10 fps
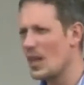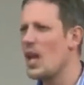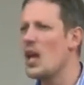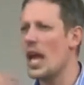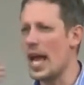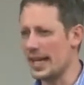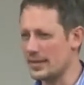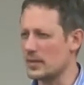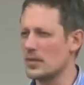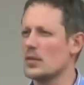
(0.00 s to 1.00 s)

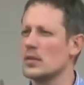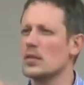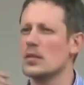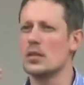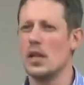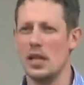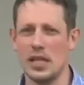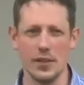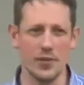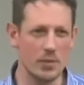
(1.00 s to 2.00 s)
at
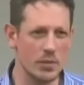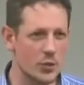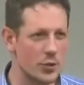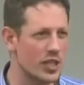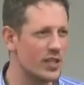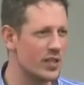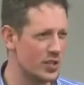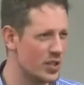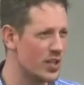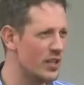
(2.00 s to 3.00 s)
leaving matric this
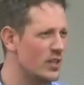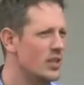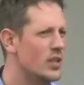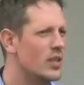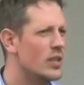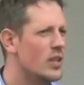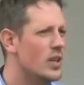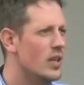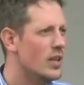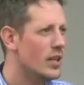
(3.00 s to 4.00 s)
year,
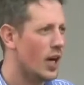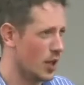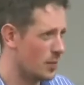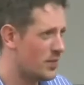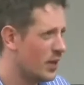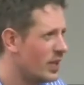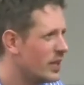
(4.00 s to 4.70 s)
hopefully.